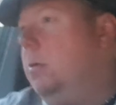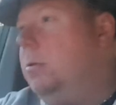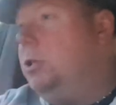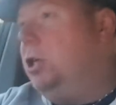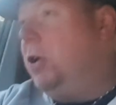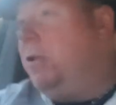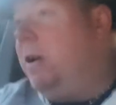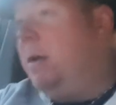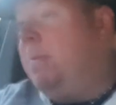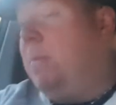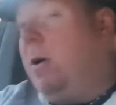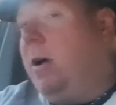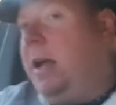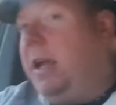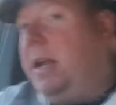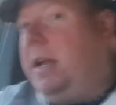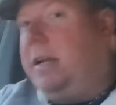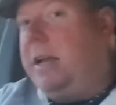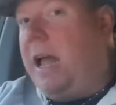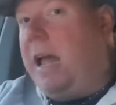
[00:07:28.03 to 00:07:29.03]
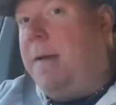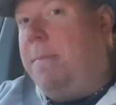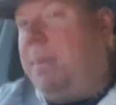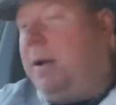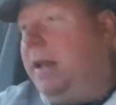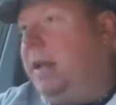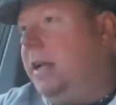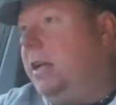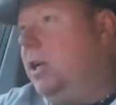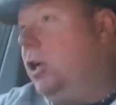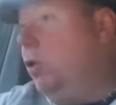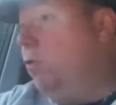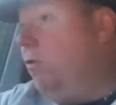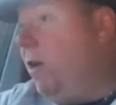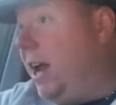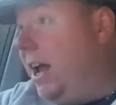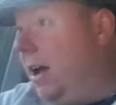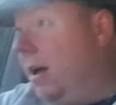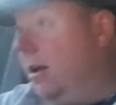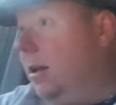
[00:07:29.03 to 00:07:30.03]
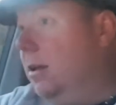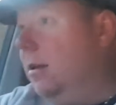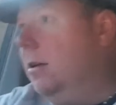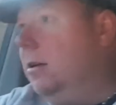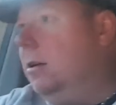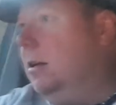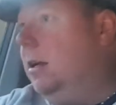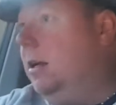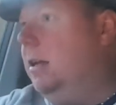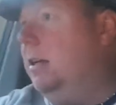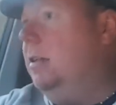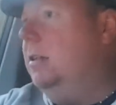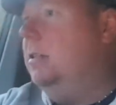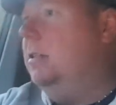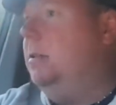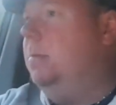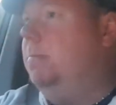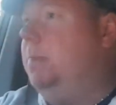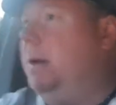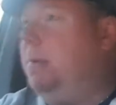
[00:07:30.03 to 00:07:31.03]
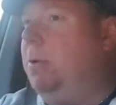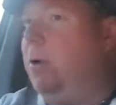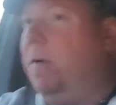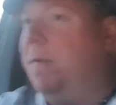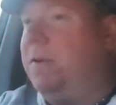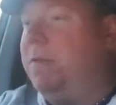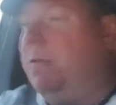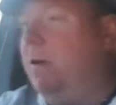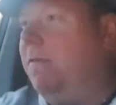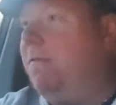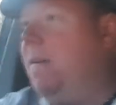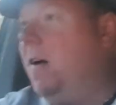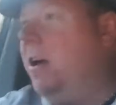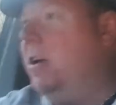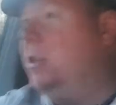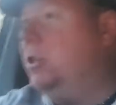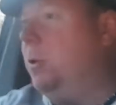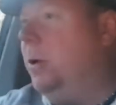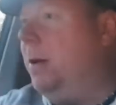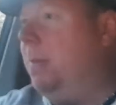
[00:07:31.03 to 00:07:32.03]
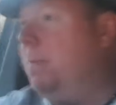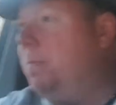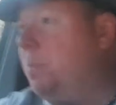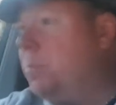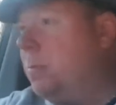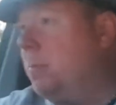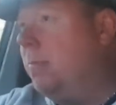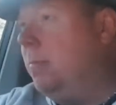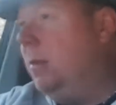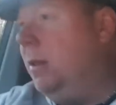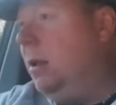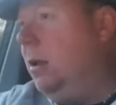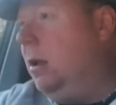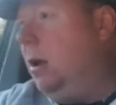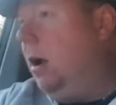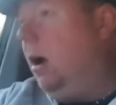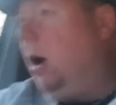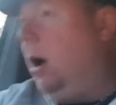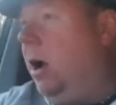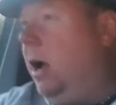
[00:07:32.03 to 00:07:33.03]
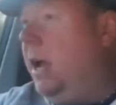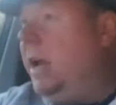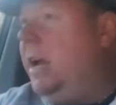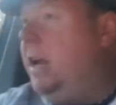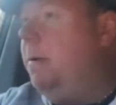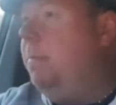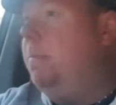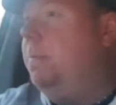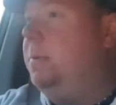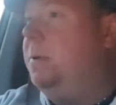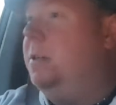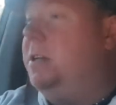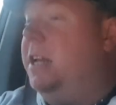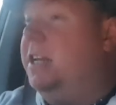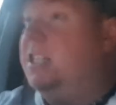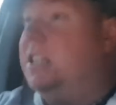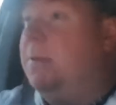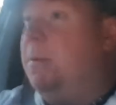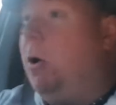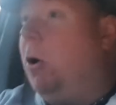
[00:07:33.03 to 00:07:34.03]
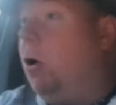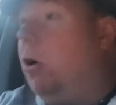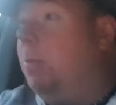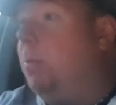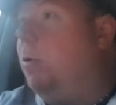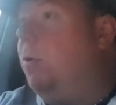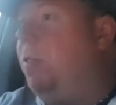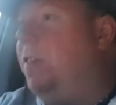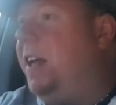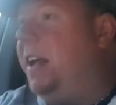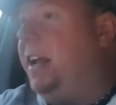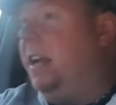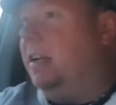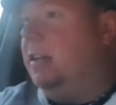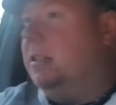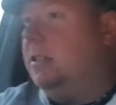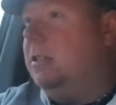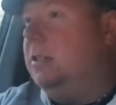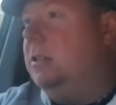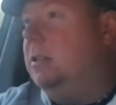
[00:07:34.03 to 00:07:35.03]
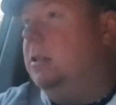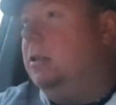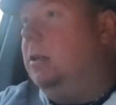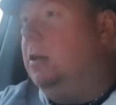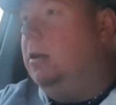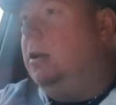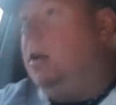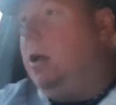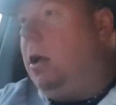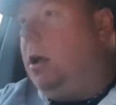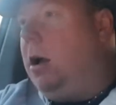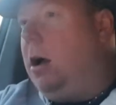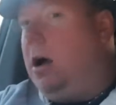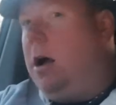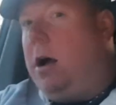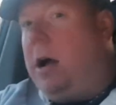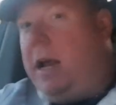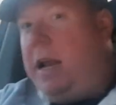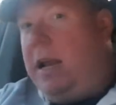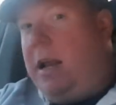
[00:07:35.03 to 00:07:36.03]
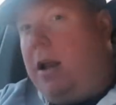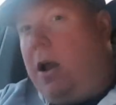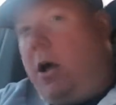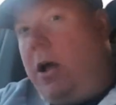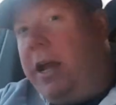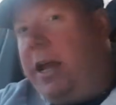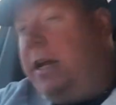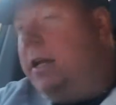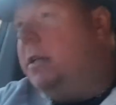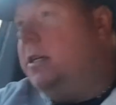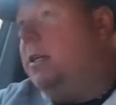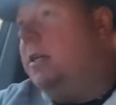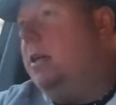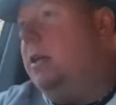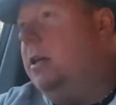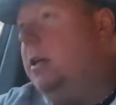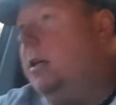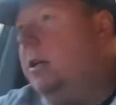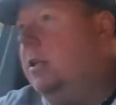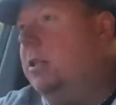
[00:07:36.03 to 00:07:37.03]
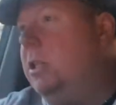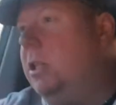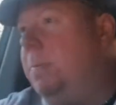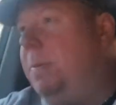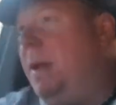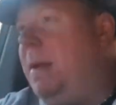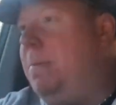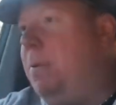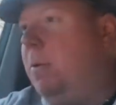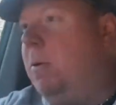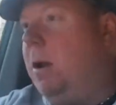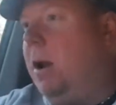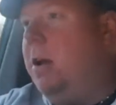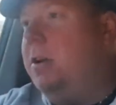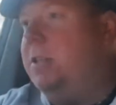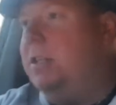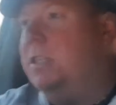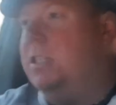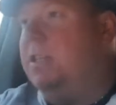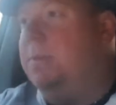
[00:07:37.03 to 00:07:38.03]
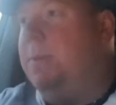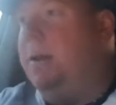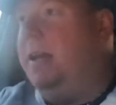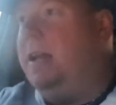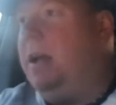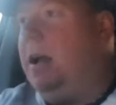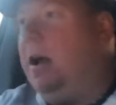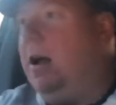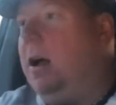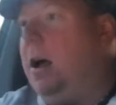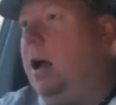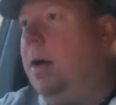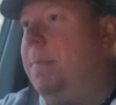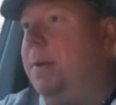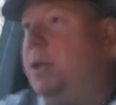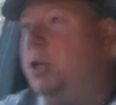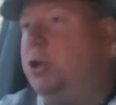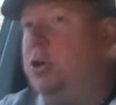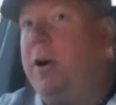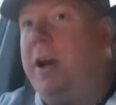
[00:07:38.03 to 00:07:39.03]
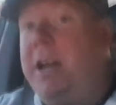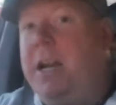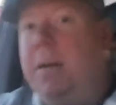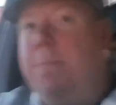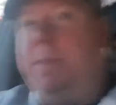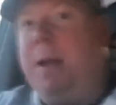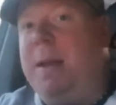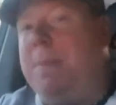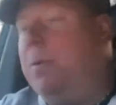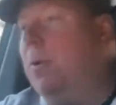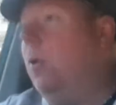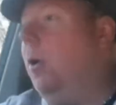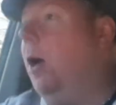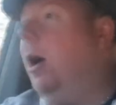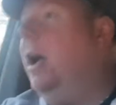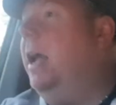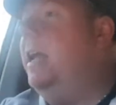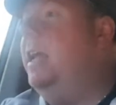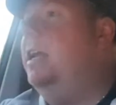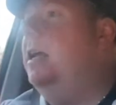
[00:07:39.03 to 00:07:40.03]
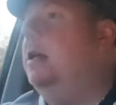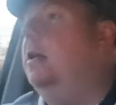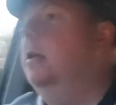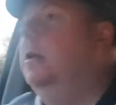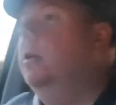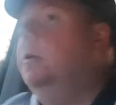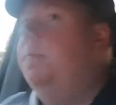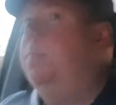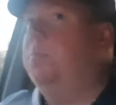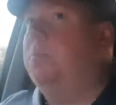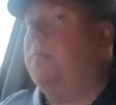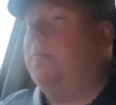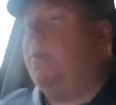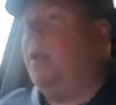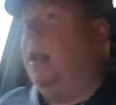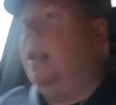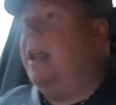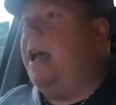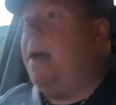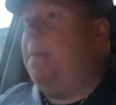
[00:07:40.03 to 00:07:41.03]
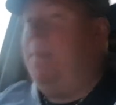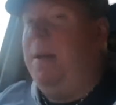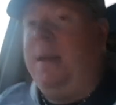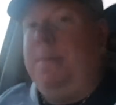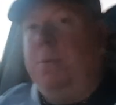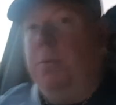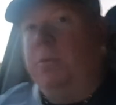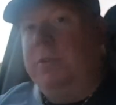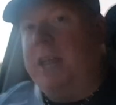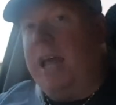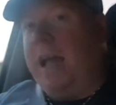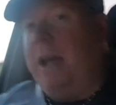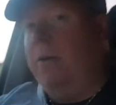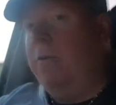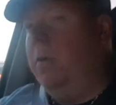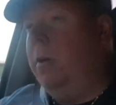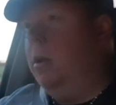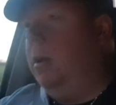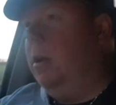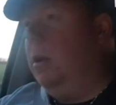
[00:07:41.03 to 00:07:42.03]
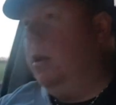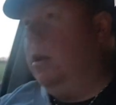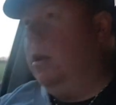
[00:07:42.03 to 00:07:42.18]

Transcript: During my gambling career, as people often refer to it, I did some horrible things. I lied to the people closest to me. I betrayed people. I let people down,